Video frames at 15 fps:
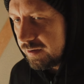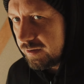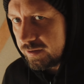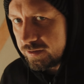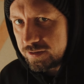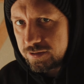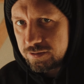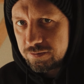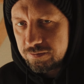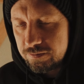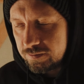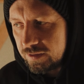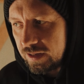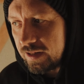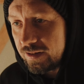It's
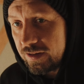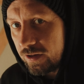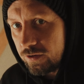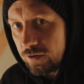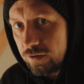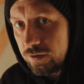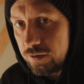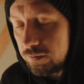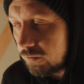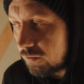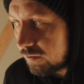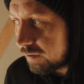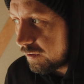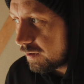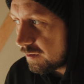not that early
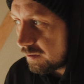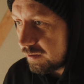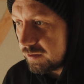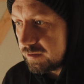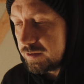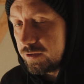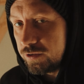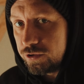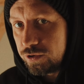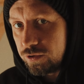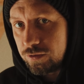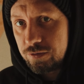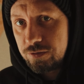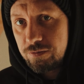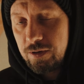morning, it's a
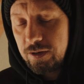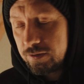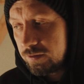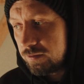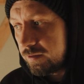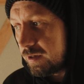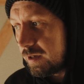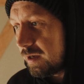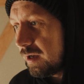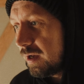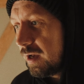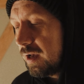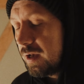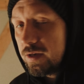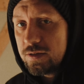short run today,
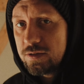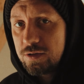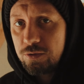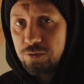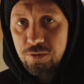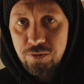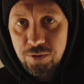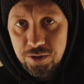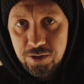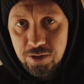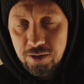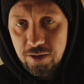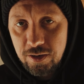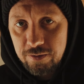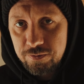so we
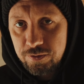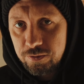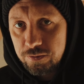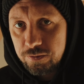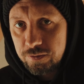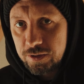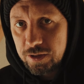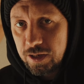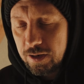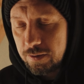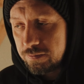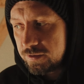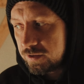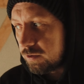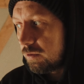didn't have to get
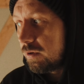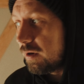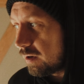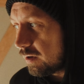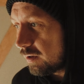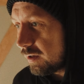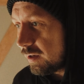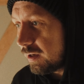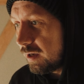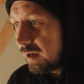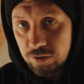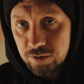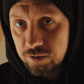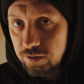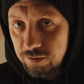up so early.
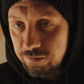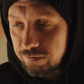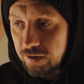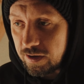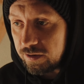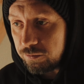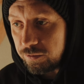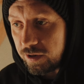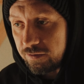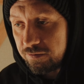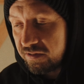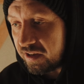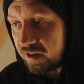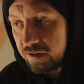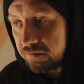Totally fine, we have
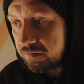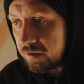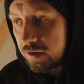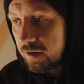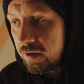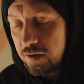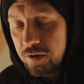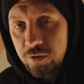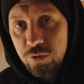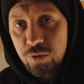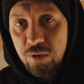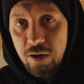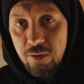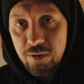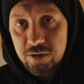like
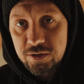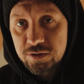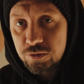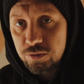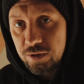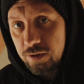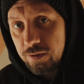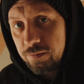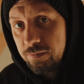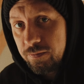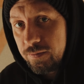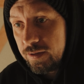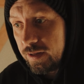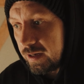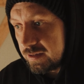2 hours to the
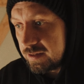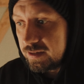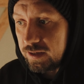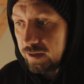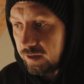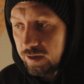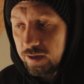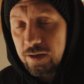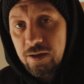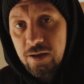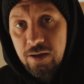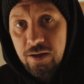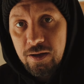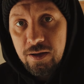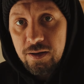next city,
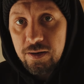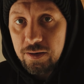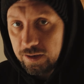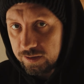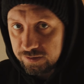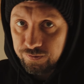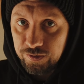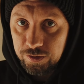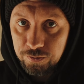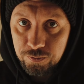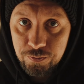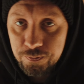next venue.